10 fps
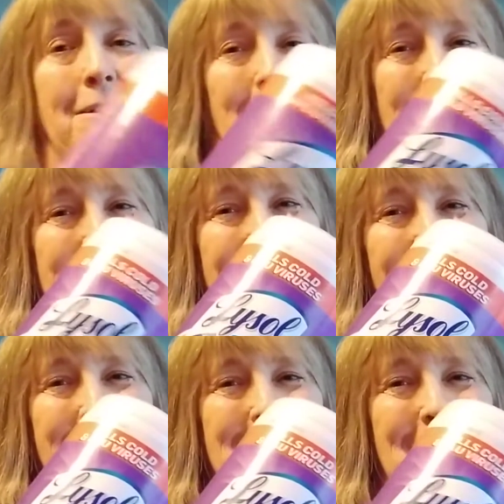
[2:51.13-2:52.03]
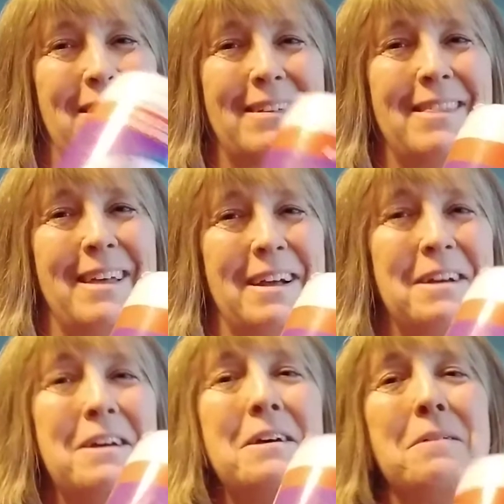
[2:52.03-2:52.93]
I know this is a Lysol
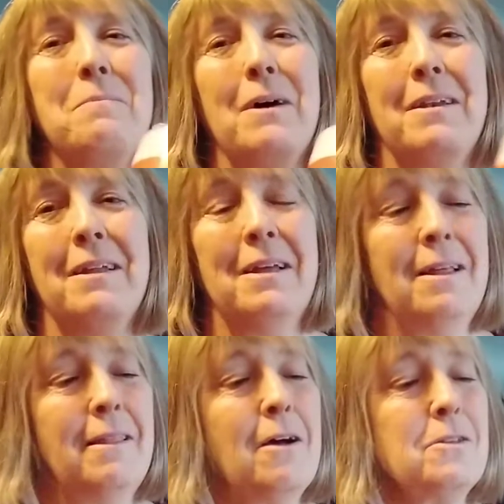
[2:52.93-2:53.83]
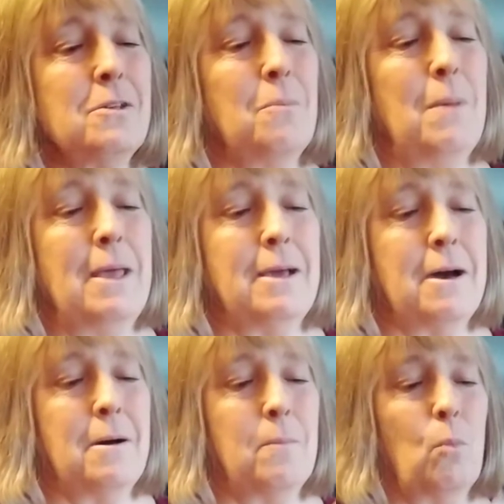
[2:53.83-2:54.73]
thing, but they also make
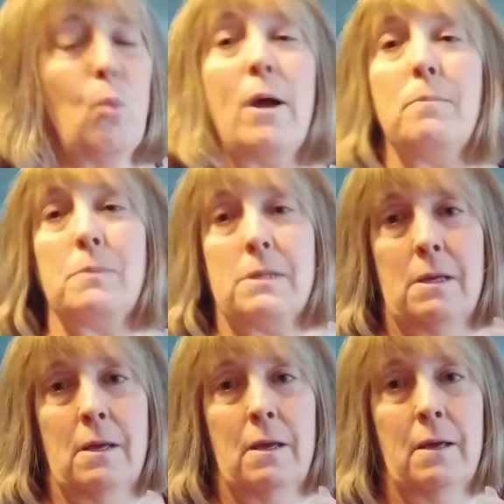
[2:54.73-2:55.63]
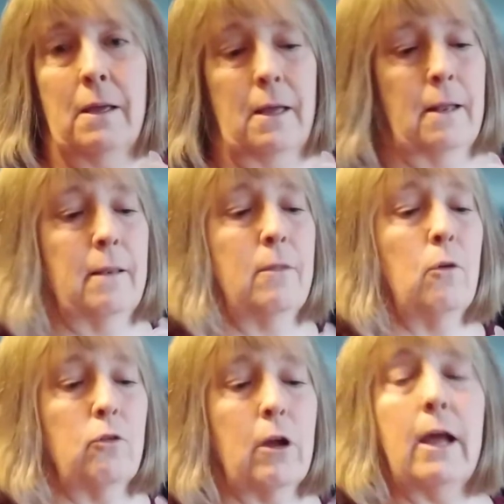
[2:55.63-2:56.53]
wipes. And
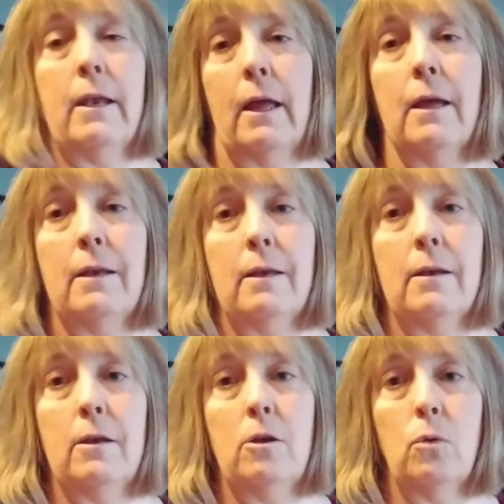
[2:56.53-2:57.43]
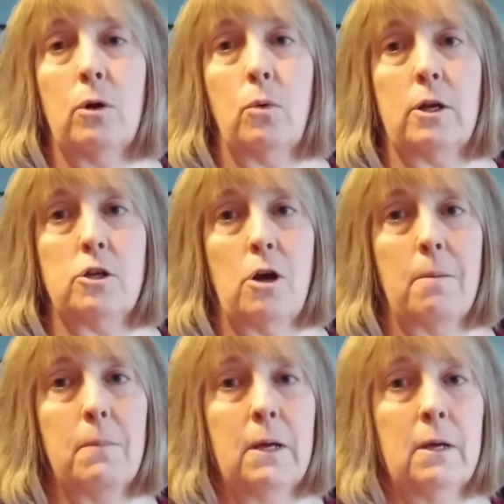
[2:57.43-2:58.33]
those are kind of handy to do a quick
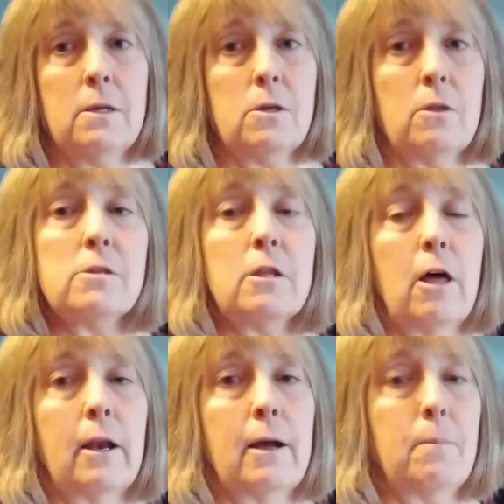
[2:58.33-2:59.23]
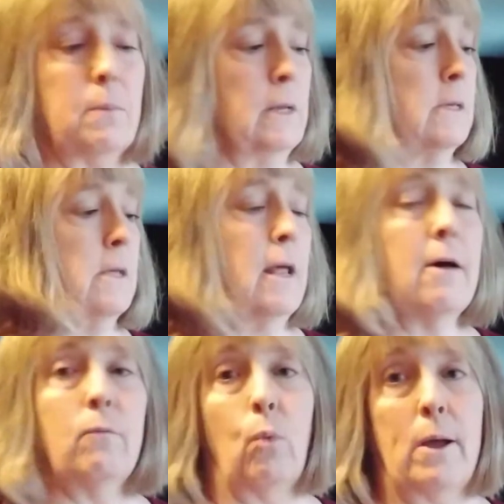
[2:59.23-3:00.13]
job. So there's a lot of companies that
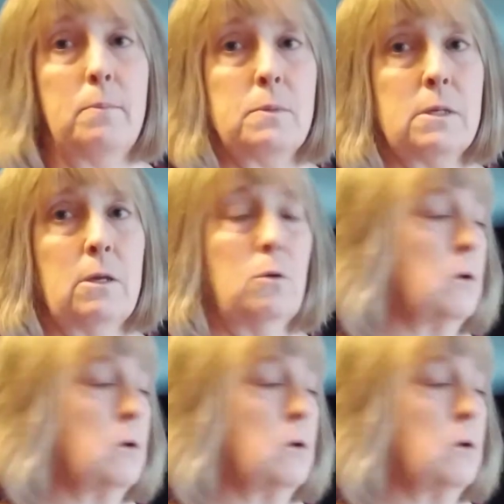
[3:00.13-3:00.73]
have wipes that you